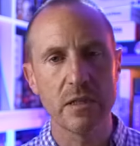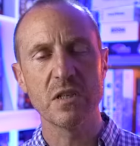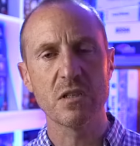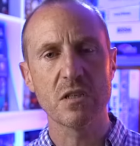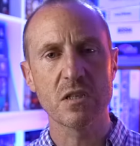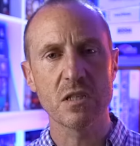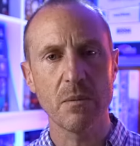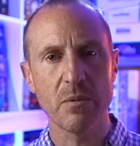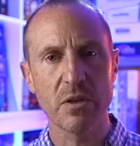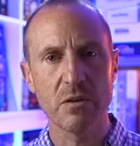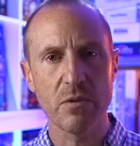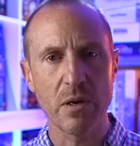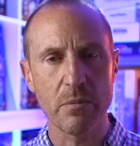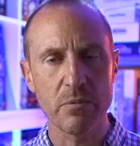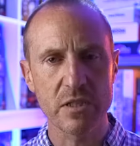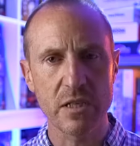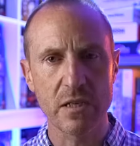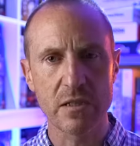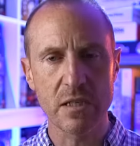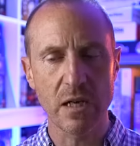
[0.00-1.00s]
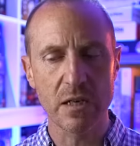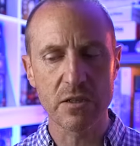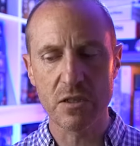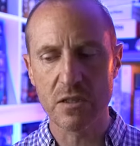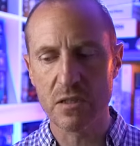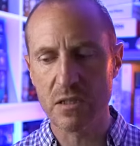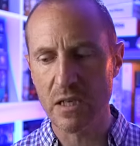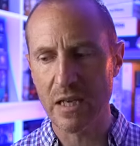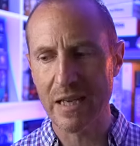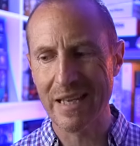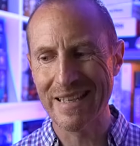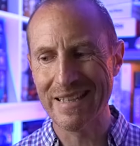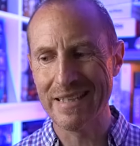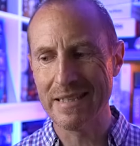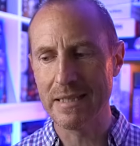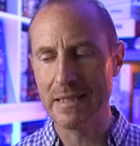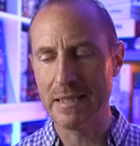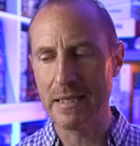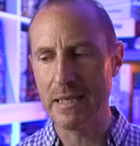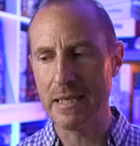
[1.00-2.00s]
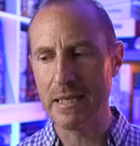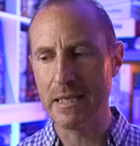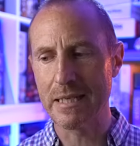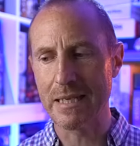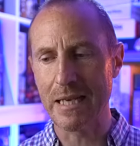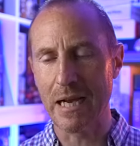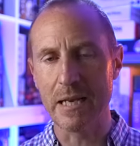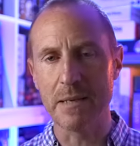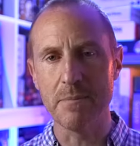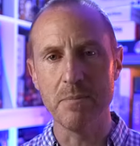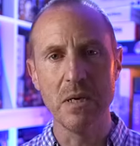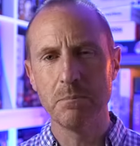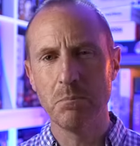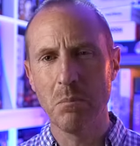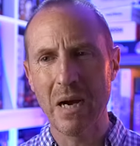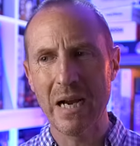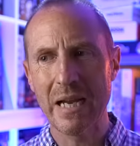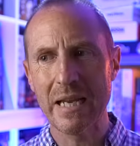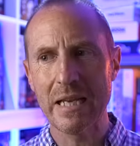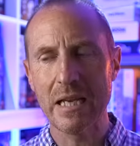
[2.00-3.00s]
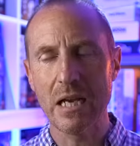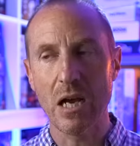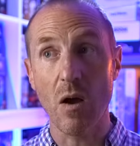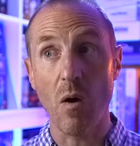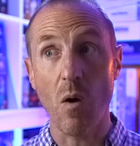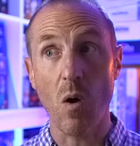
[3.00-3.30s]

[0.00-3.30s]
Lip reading: is that some of the representations in the game may